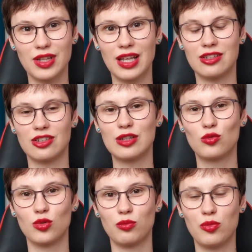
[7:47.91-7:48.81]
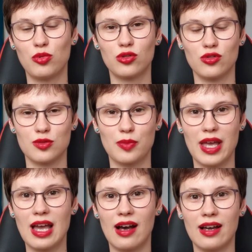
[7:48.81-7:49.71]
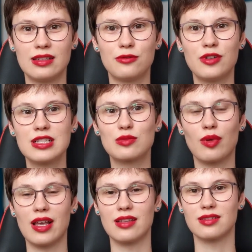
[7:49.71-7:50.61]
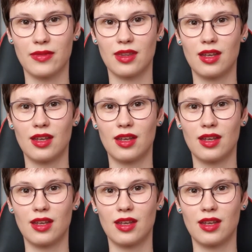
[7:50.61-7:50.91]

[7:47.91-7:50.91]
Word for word: the internet would be produced by AI in the first place.